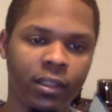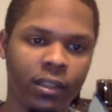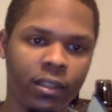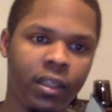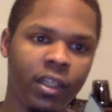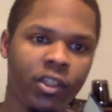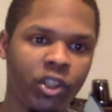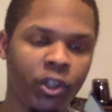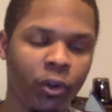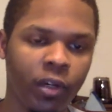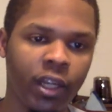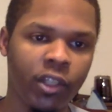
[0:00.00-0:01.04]
this year
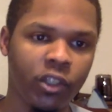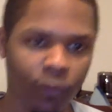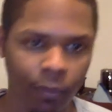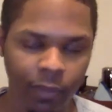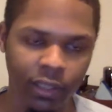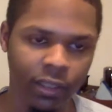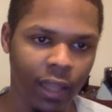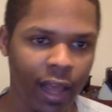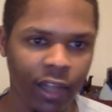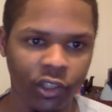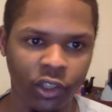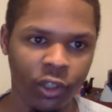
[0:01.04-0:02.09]
or next year will be his
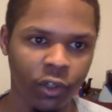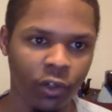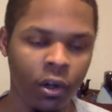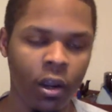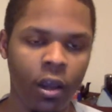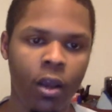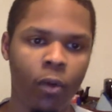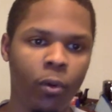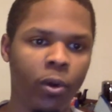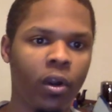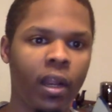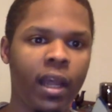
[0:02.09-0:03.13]
last year with
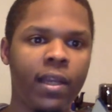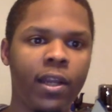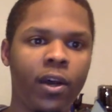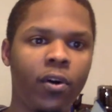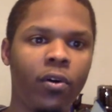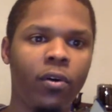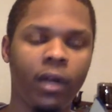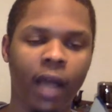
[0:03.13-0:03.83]
Orlando.